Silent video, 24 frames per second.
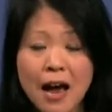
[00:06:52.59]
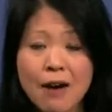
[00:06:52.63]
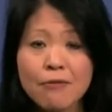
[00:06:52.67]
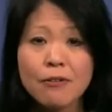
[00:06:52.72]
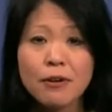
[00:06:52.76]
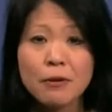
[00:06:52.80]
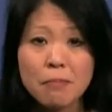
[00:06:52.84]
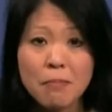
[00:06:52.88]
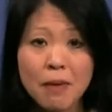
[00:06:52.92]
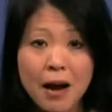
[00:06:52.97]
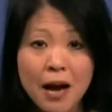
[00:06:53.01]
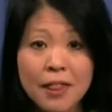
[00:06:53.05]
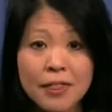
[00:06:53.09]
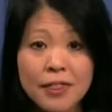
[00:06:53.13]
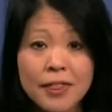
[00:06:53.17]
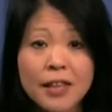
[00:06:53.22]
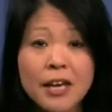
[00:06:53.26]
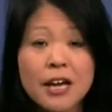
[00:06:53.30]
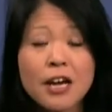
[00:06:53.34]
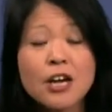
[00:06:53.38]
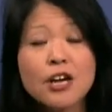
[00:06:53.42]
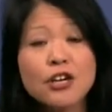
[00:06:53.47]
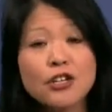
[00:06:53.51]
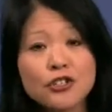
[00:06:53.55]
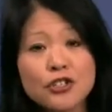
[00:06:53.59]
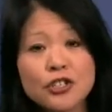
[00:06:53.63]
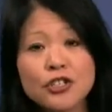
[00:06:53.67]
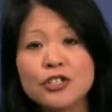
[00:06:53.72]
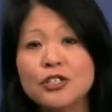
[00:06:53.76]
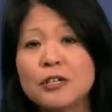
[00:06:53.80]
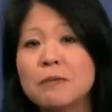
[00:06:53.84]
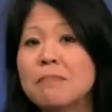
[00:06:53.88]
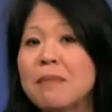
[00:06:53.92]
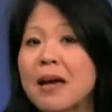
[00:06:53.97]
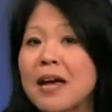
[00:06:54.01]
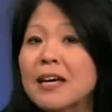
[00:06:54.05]
every month
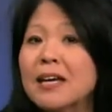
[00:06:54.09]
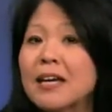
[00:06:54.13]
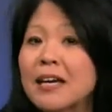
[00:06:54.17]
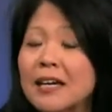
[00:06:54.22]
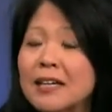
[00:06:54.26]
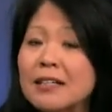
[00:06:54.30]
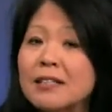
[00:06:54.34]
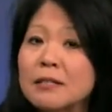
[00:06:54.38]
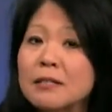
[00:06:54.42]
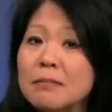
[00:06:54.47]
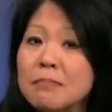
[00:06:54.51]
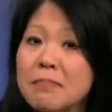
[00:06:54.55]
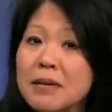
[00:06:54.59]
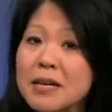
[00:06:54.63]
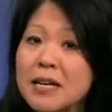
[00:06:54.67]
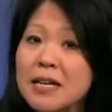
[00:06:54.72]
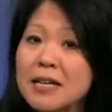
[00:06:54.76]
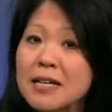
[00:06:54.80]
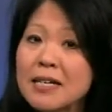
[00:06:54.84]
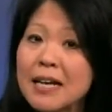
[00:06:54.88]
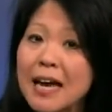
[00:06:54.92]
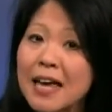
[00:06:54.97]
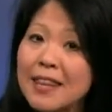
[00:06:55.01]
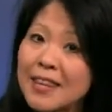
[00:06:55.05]
just to make ends meet.